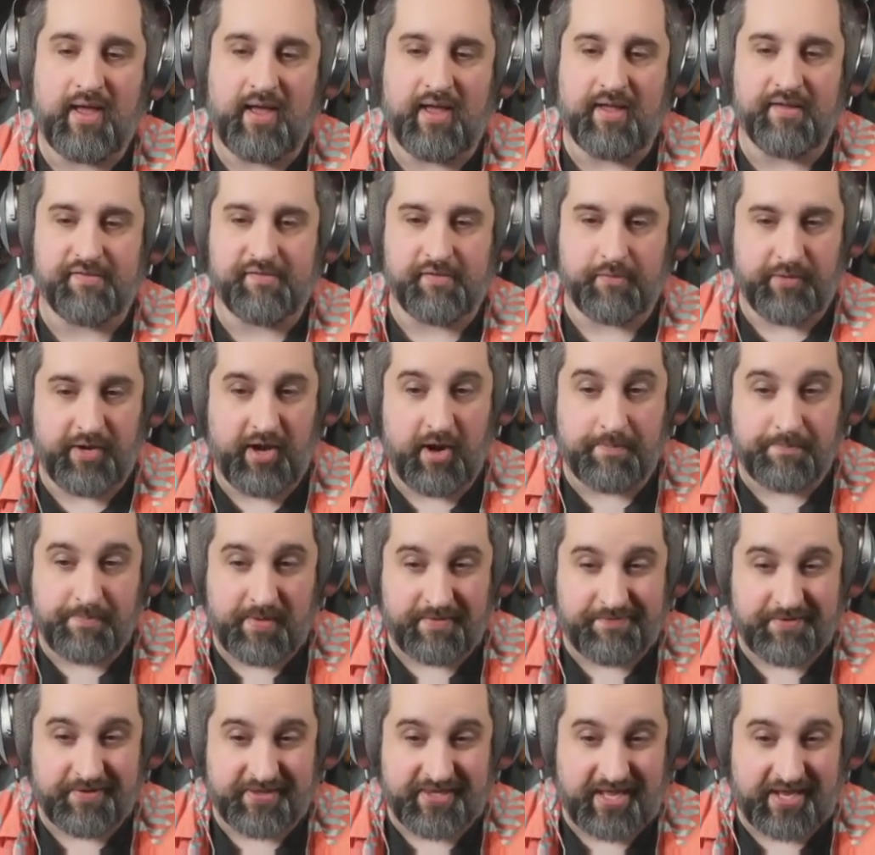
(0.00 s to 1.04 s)
So we are
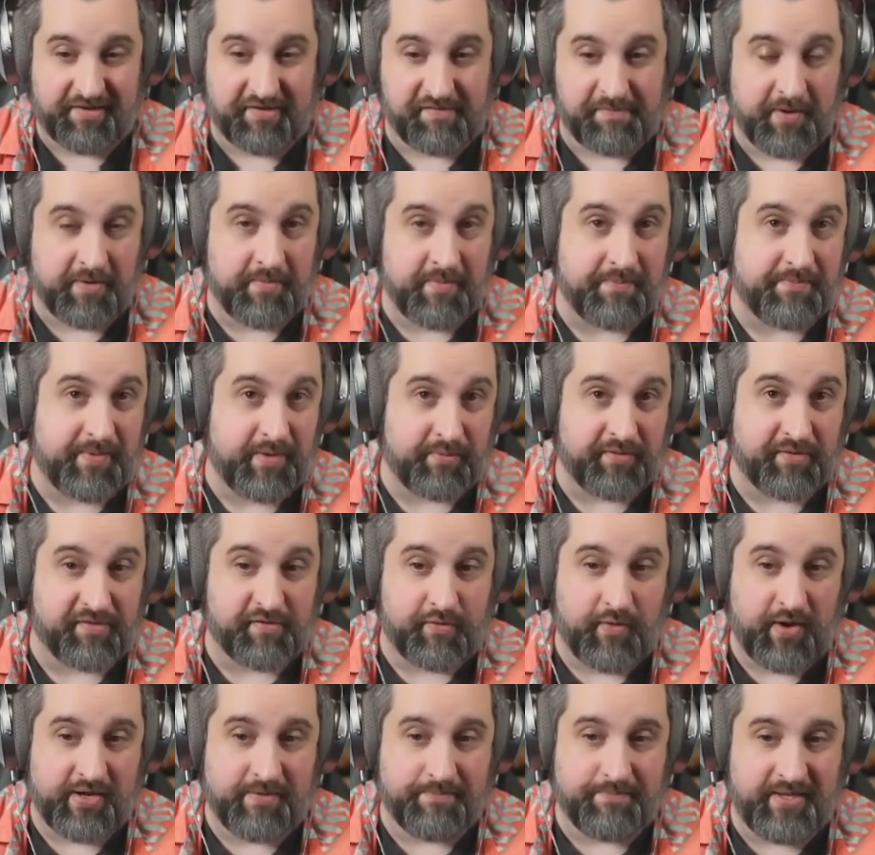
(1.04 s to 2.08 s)
buffing that experiment bonus
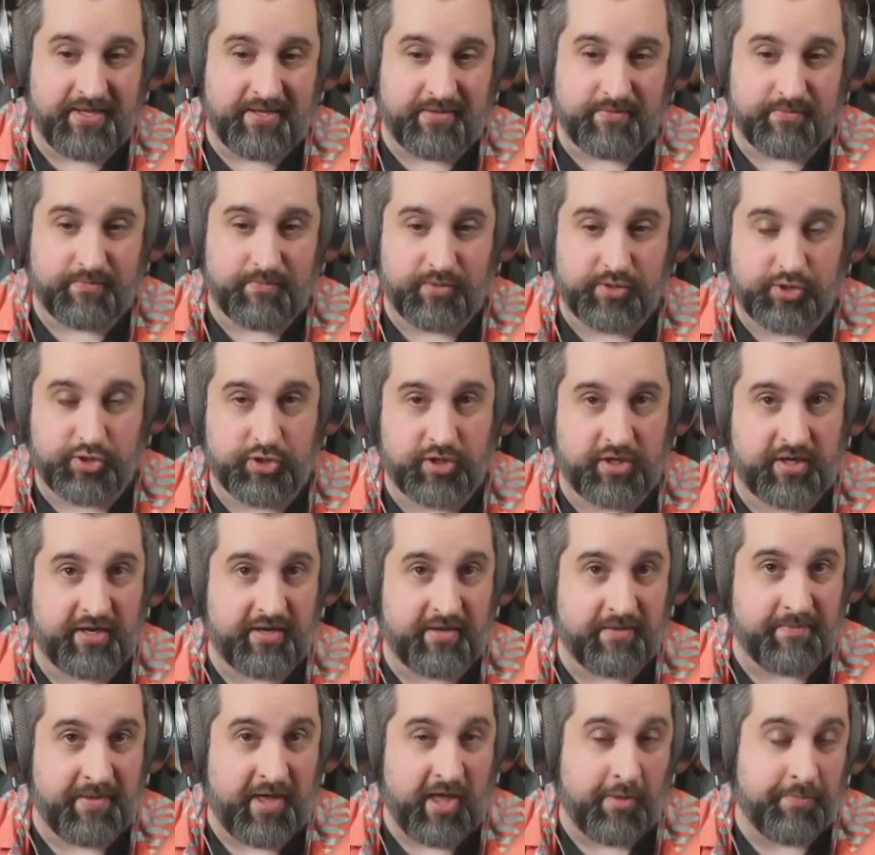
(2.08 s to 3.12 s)
quite a bit, which should
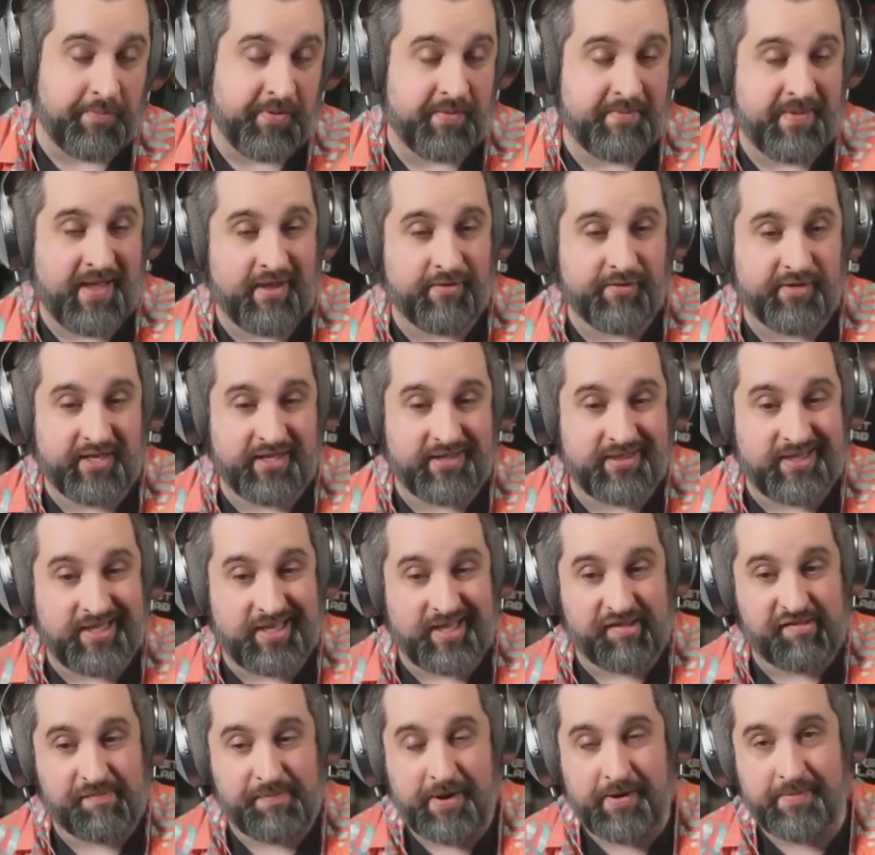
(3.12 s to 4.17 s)
help him out in the
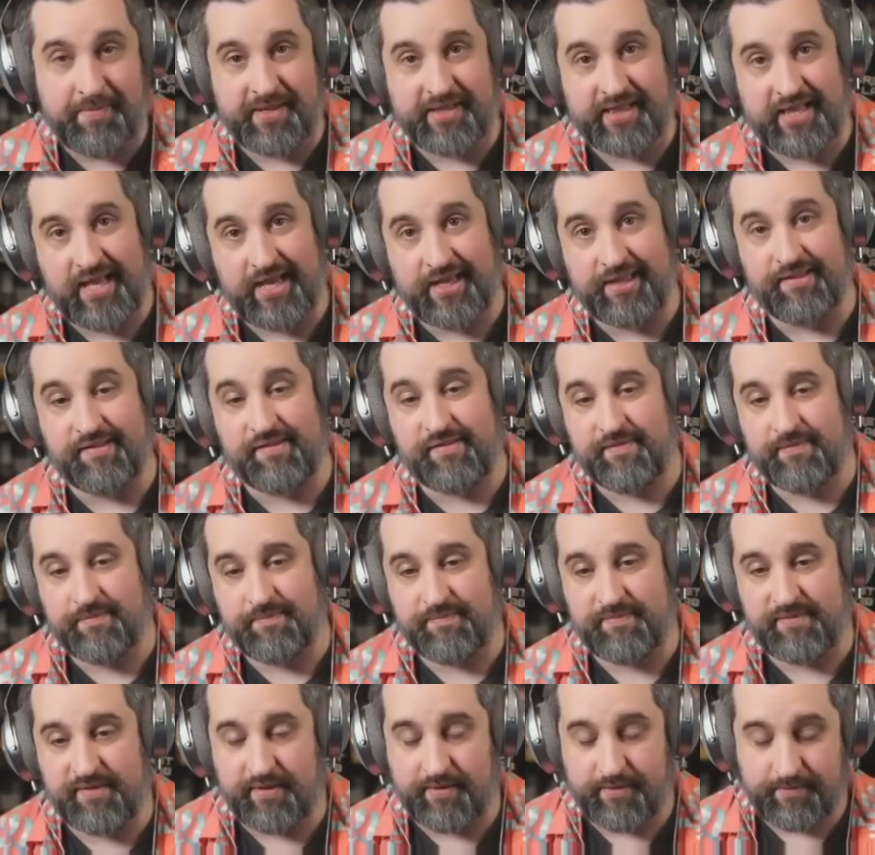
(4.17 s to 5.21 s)
experiment lines.
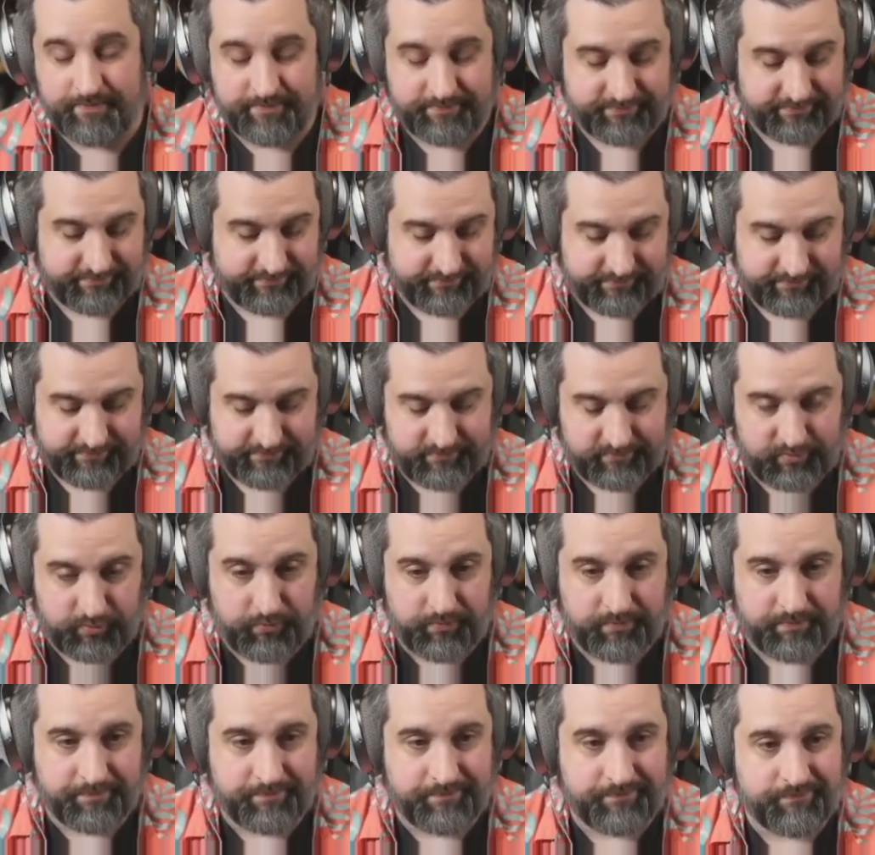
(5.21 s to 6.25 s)
So
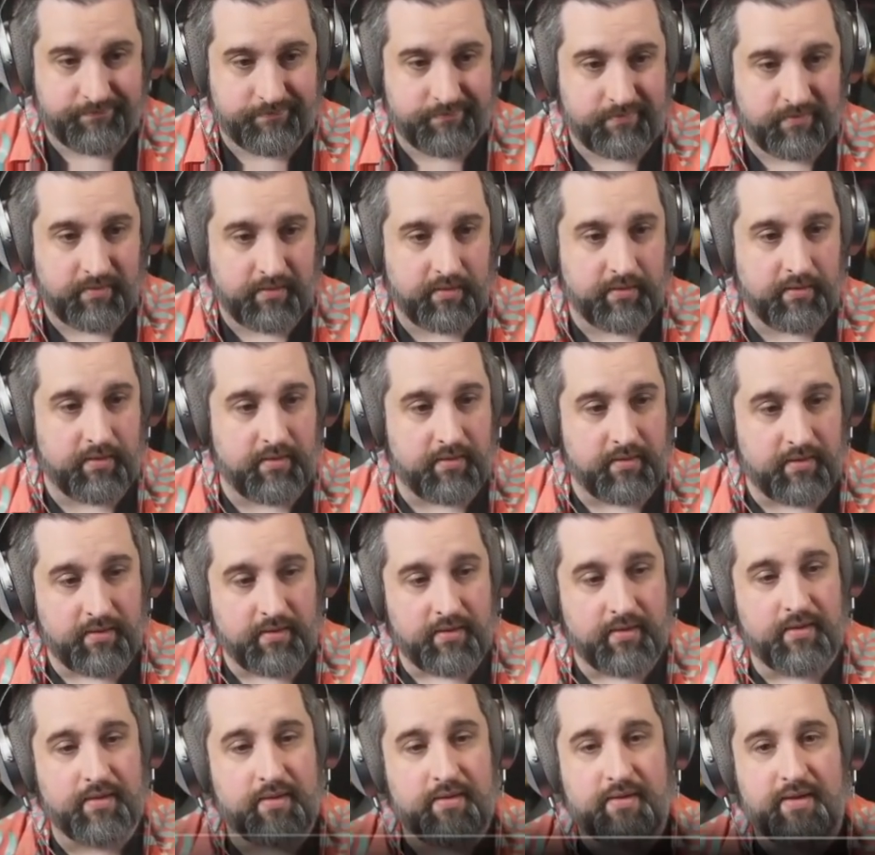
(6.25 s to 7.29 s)
cool.
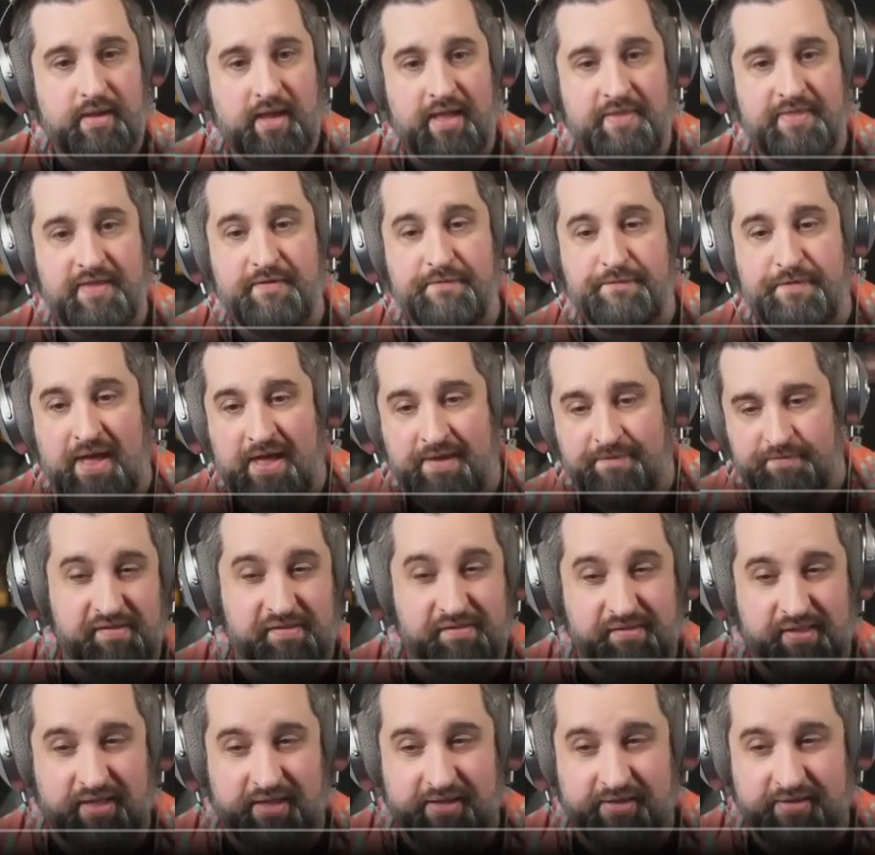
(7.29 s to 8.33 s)
And then 5
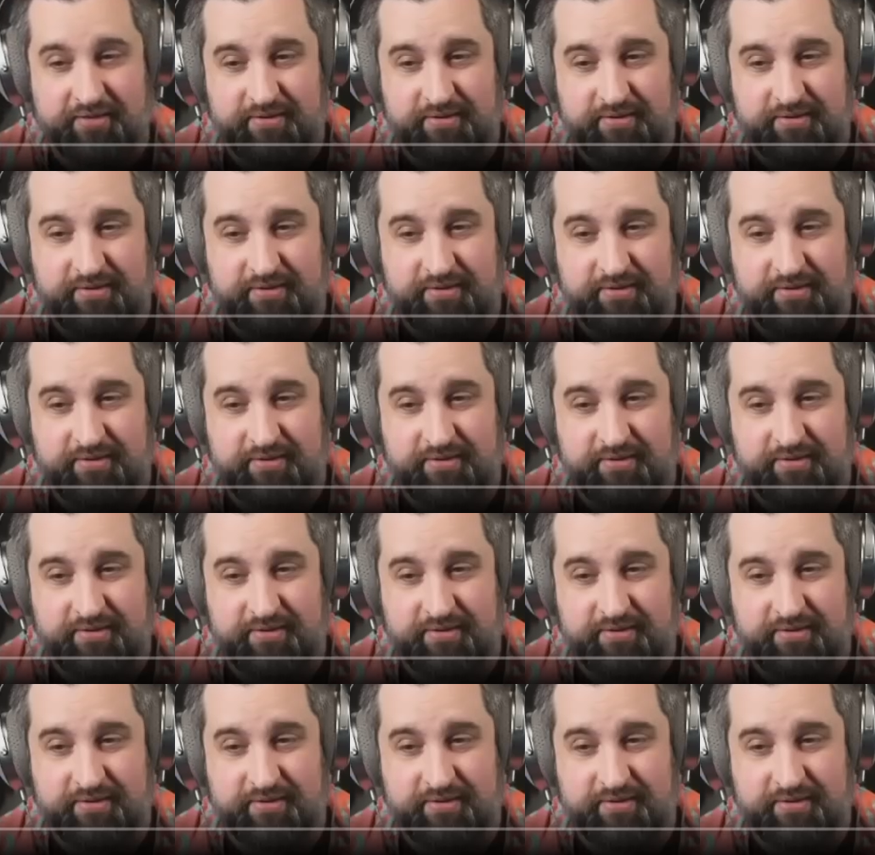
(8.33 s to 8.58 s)
is like,